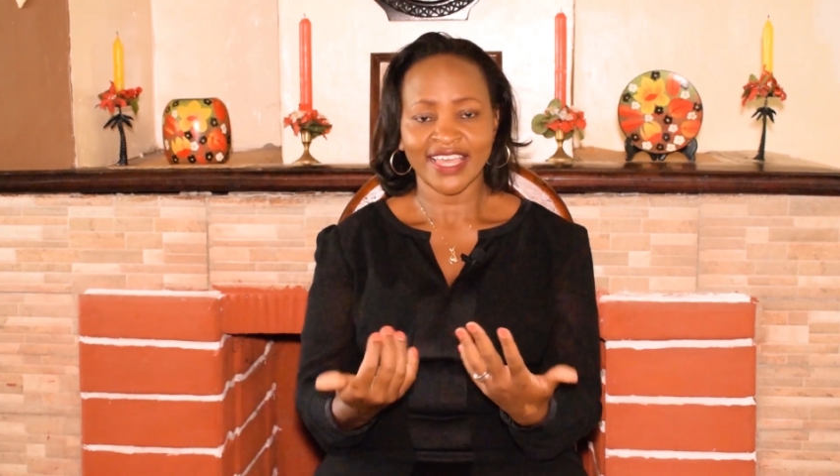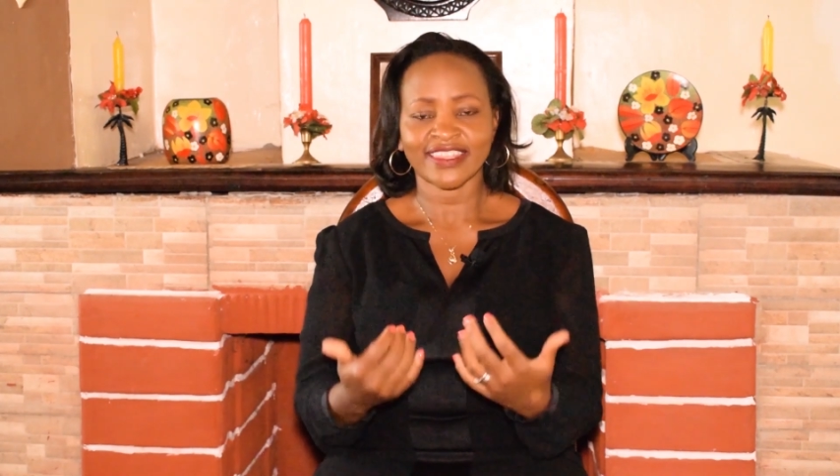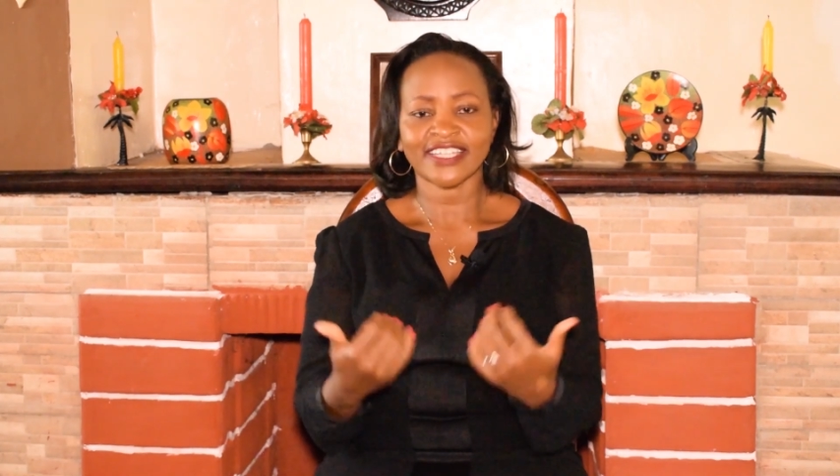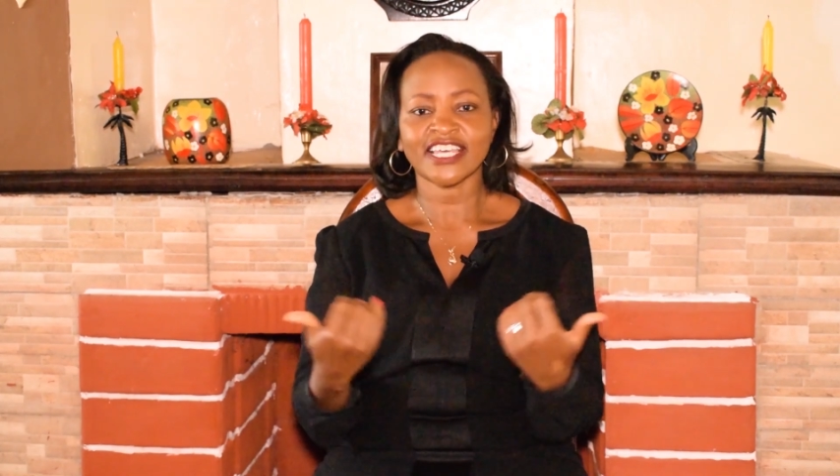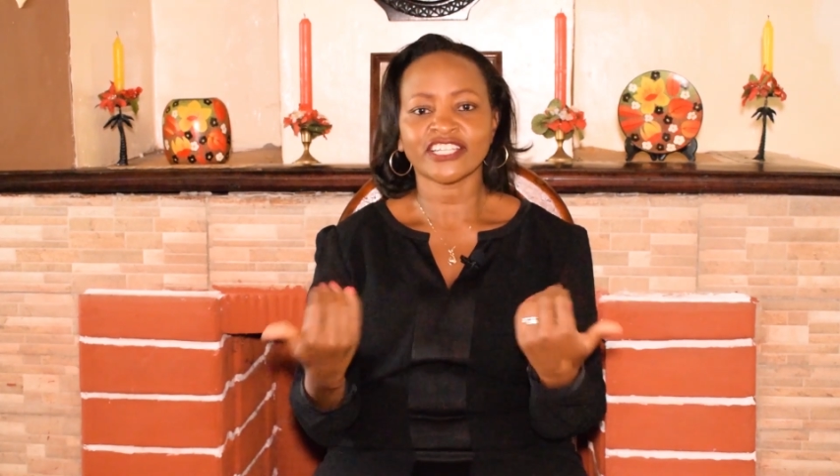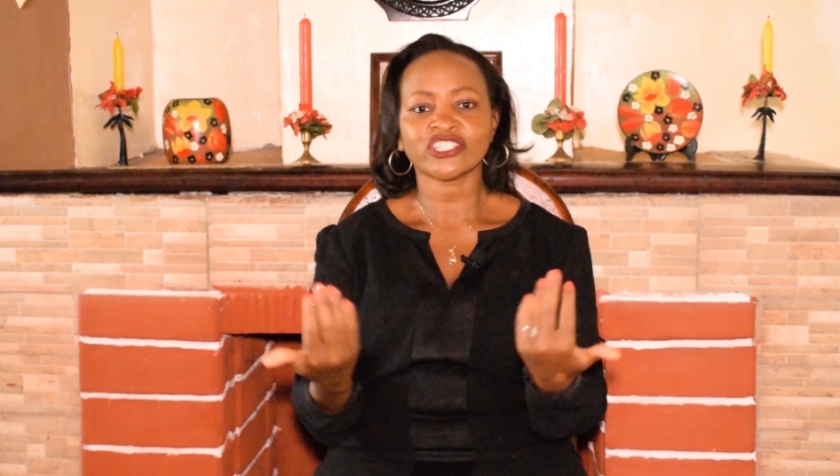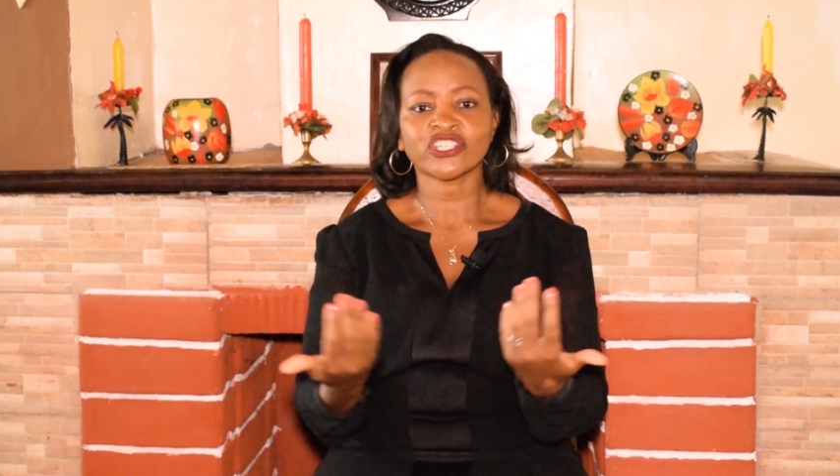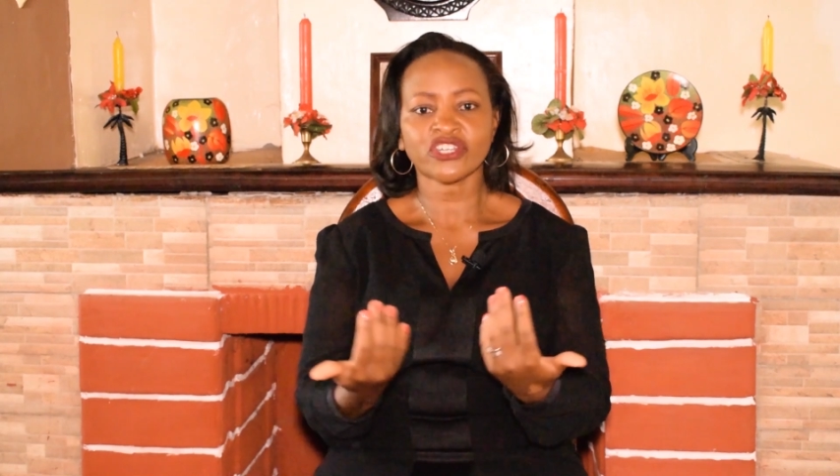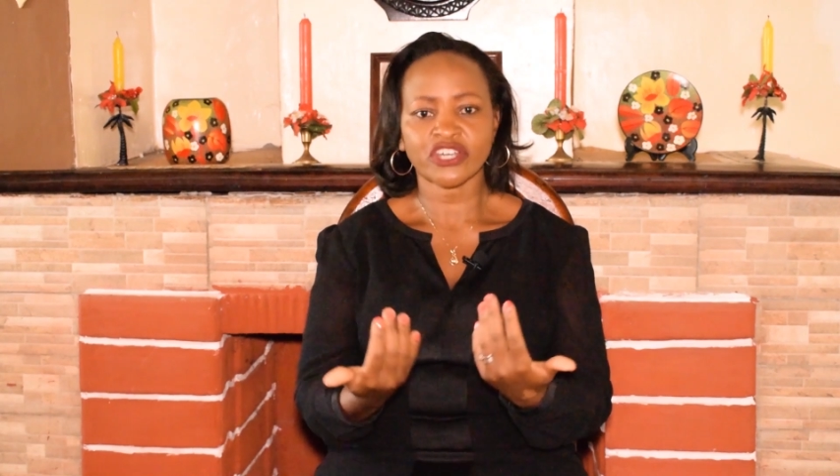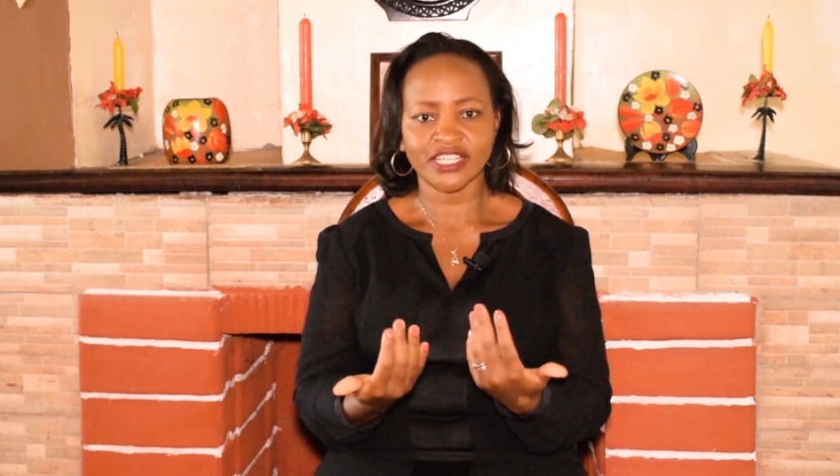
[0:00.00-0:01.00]
that
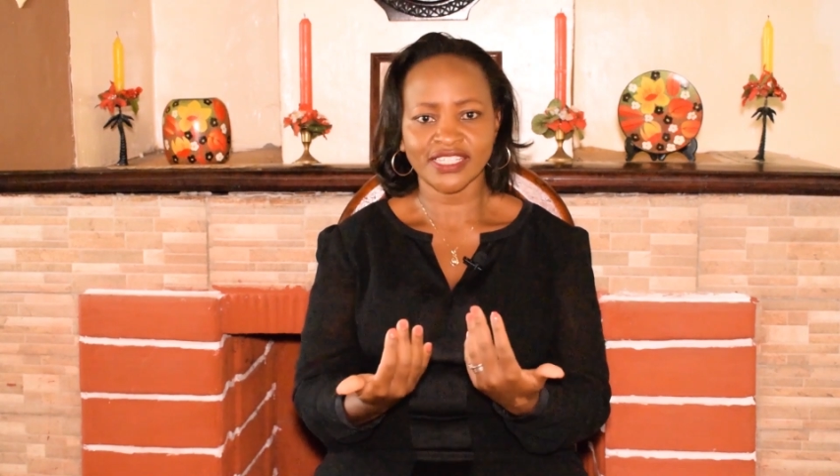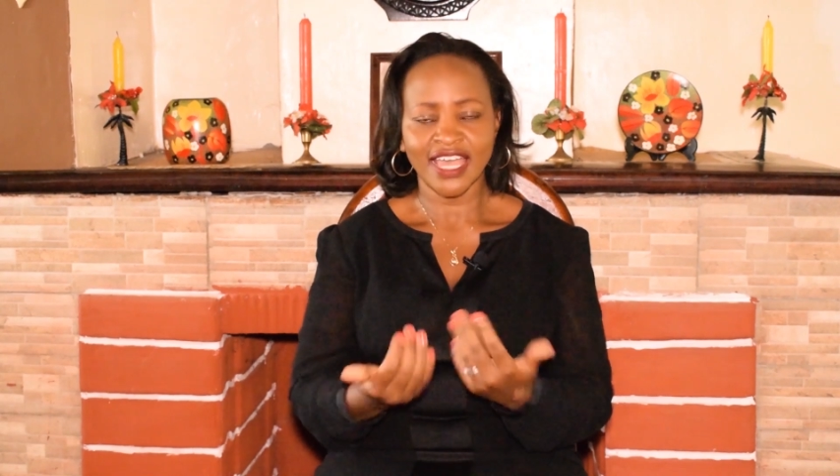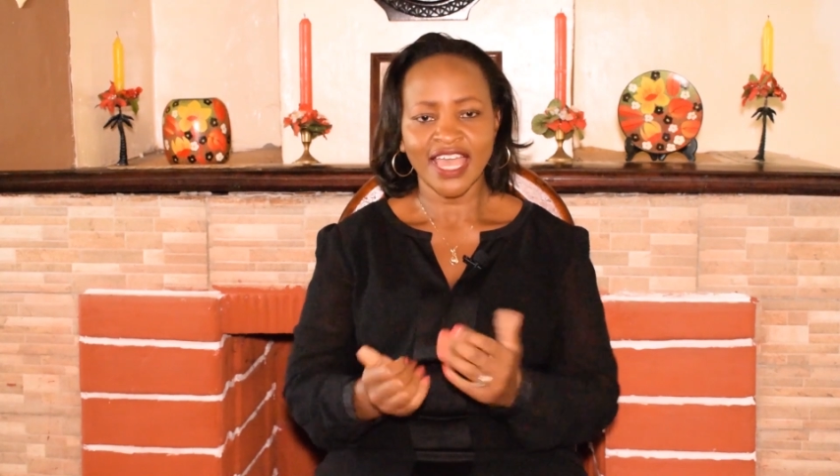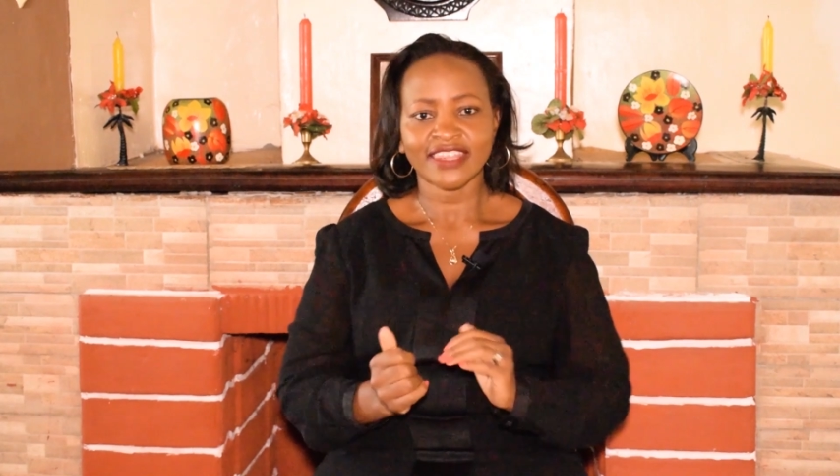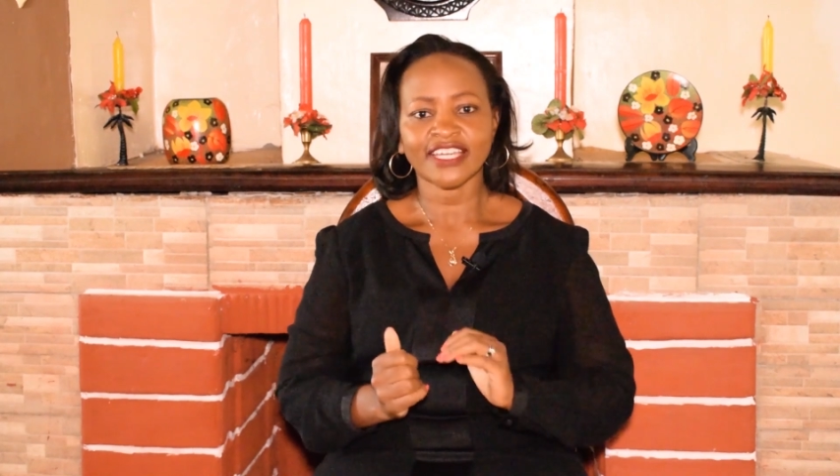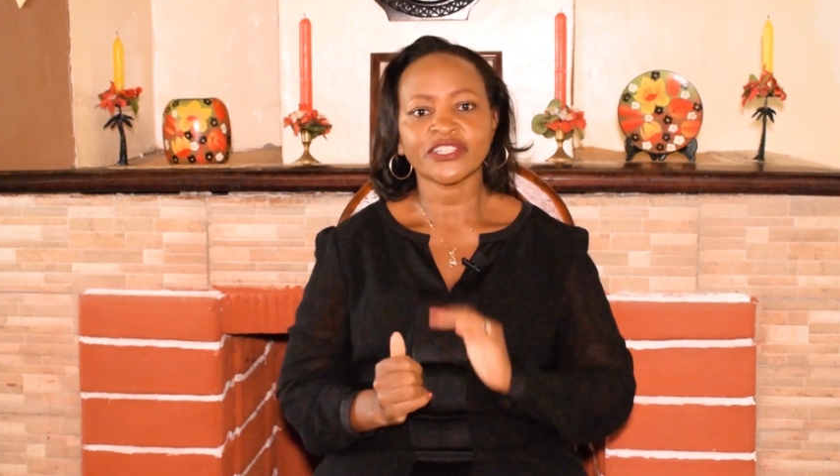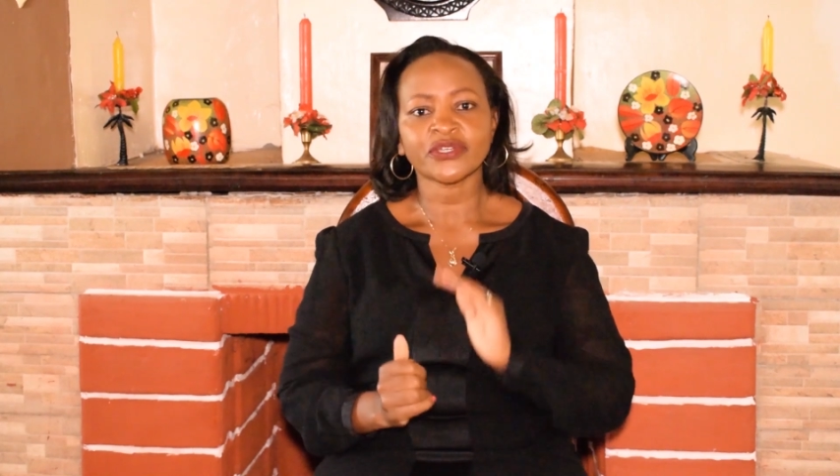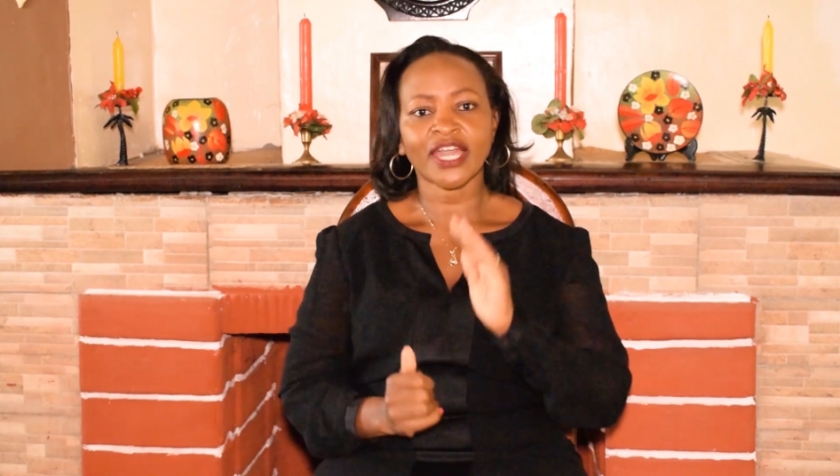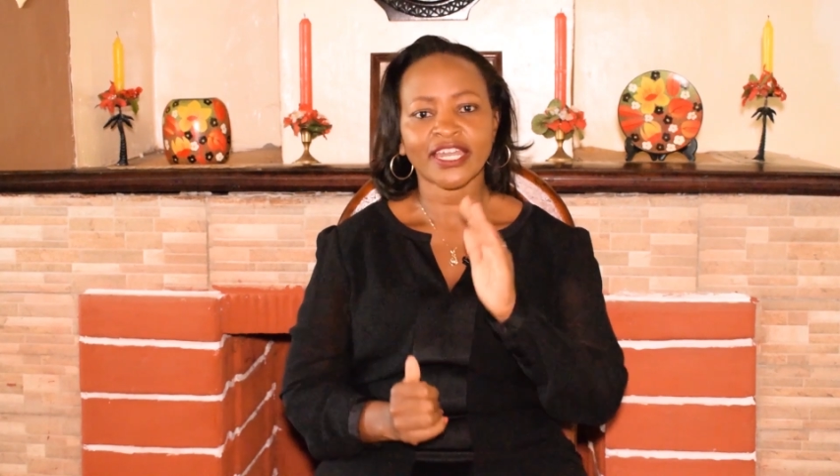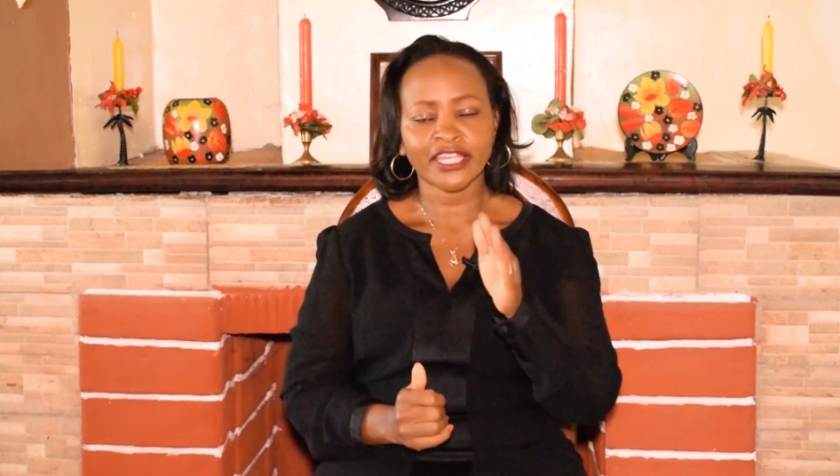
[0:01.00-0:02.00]
ensures that you
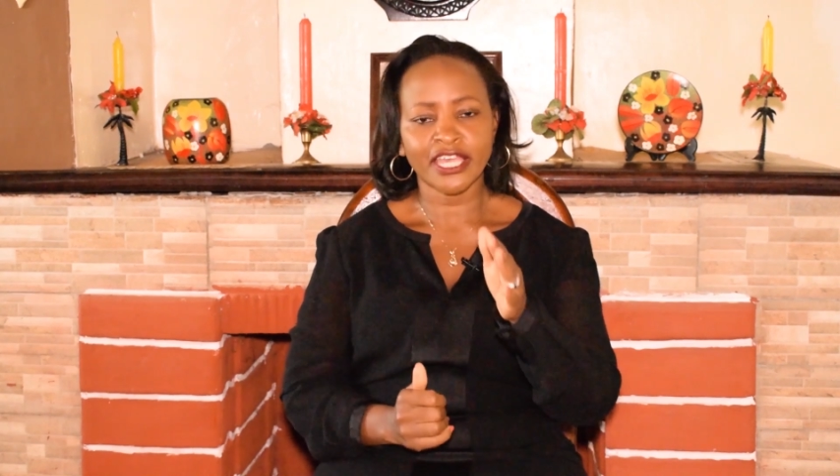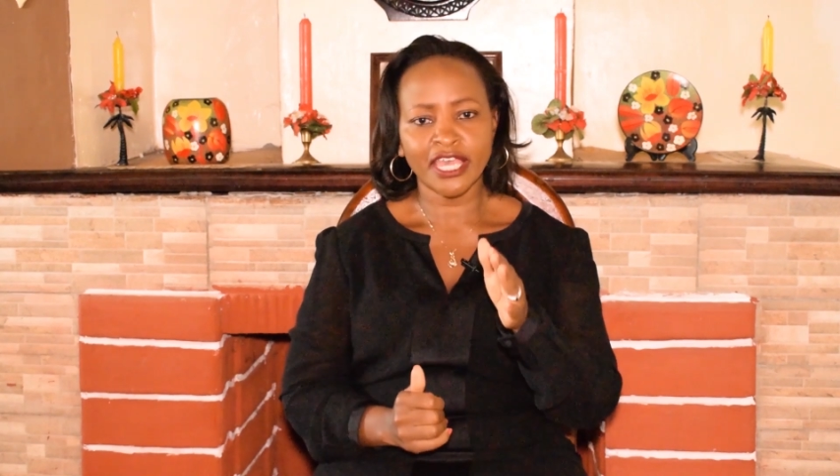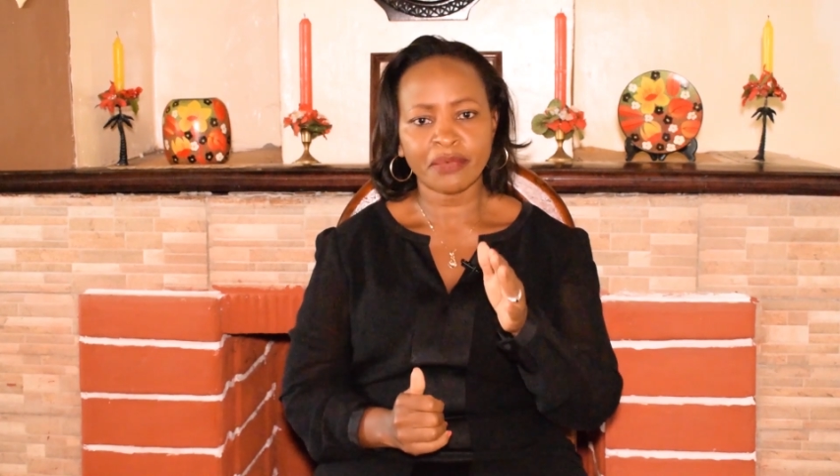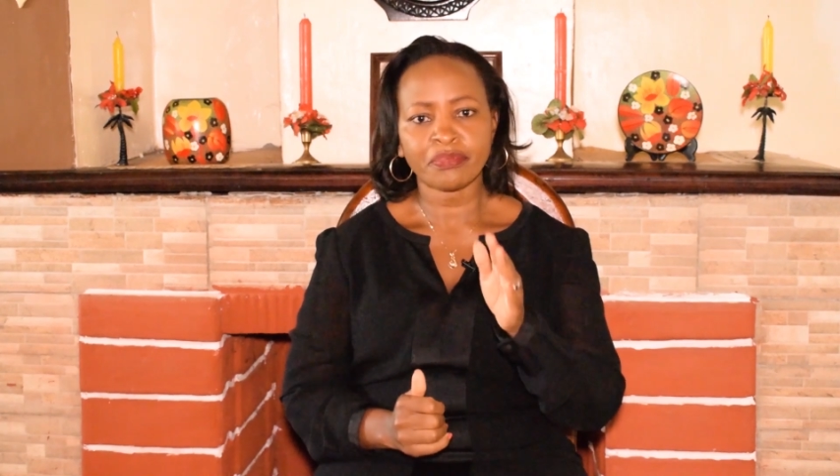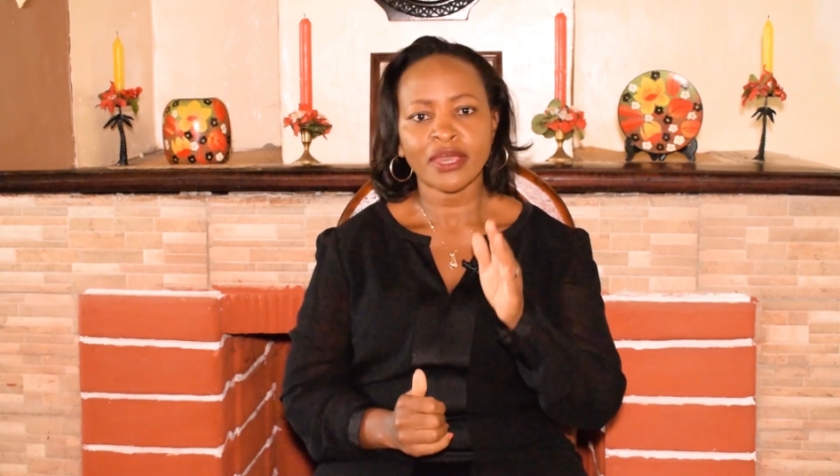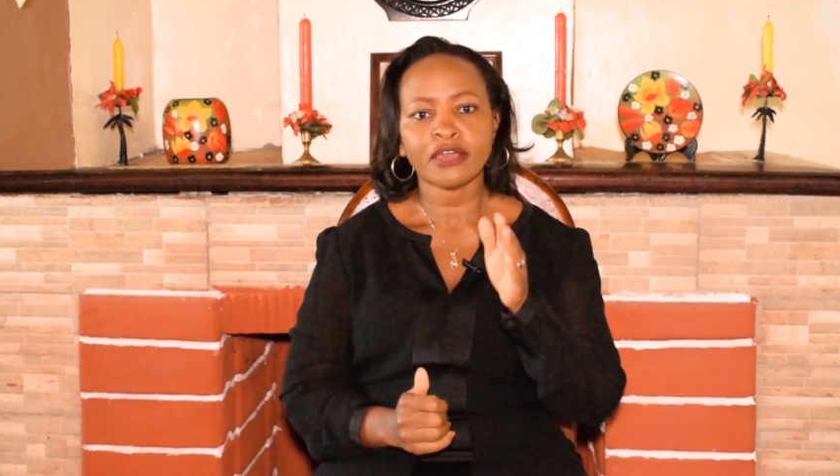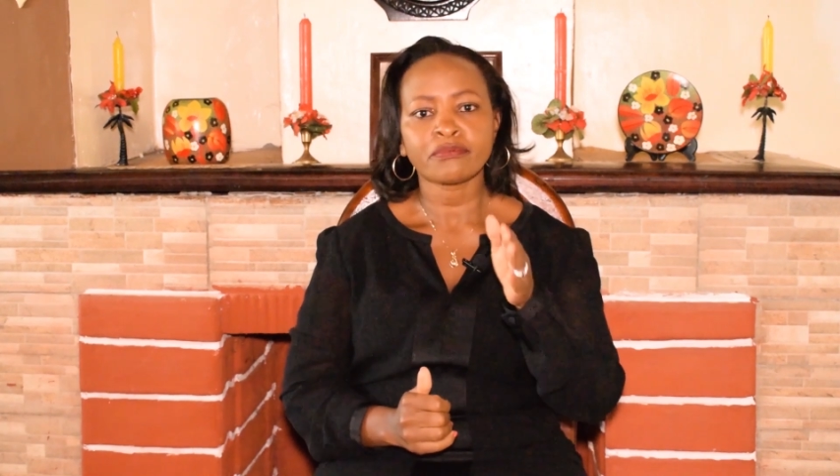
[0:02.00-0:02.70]
can keep